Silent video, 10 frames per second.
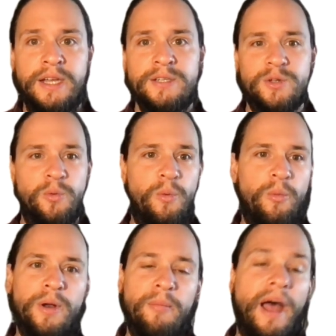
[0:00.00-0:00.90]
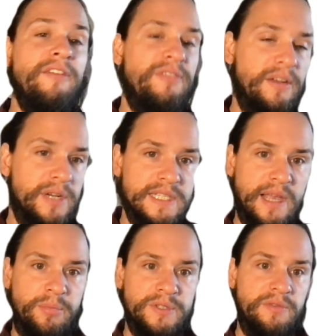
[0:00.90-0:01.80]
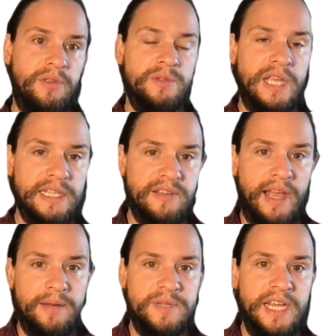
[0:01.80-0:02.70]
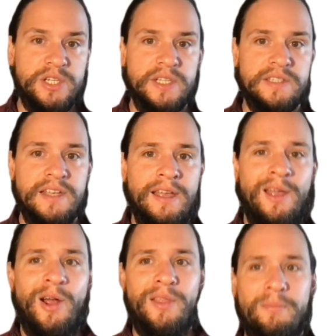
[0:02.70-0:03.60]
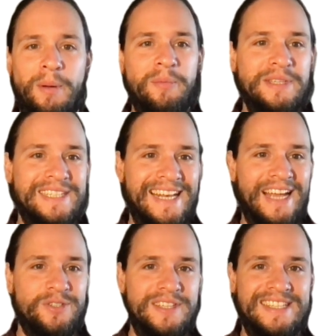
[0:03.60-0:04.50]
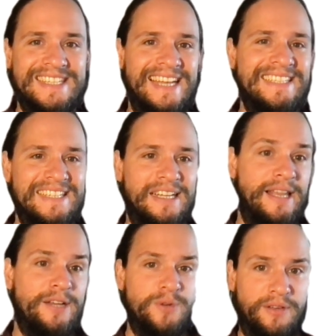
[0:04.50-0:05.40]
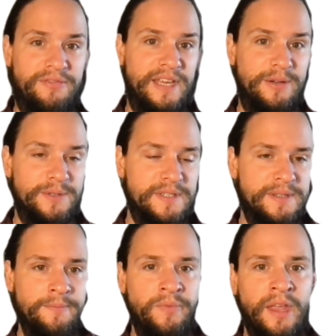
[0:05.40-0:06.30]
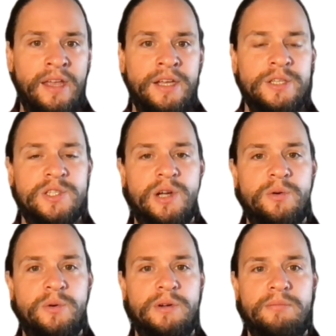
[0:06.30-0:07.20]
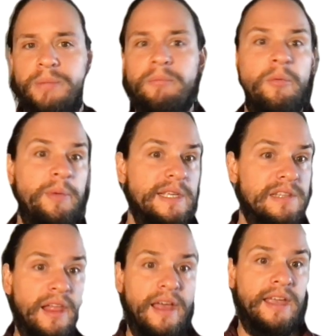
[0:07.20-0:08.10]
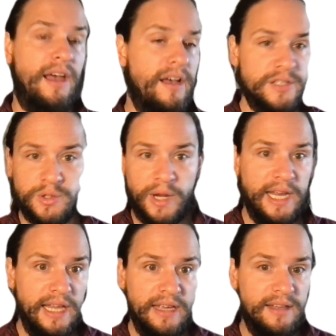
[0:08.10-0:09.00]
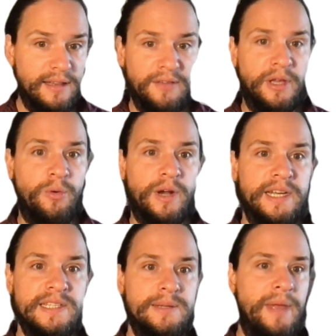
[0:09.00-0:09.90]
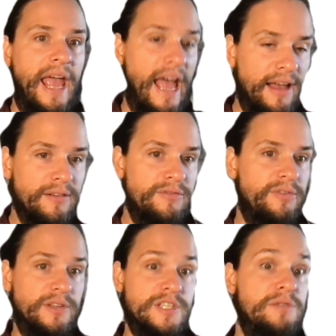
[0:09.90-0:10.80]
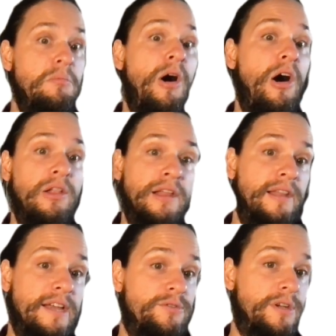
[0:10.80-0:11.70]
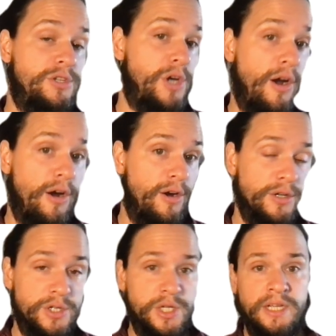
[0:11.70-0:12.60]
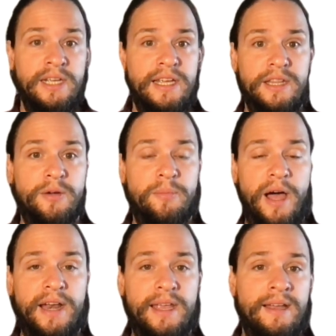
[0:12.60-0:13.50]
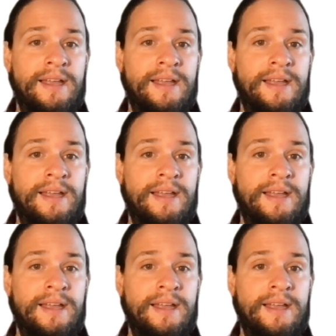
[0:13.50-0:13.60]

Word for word: So one of my favorite examples of those kinds of adaptations are that bumblebees can actually sense electric fields. So bumblebees like us or any living organism have a small electric charge in their body.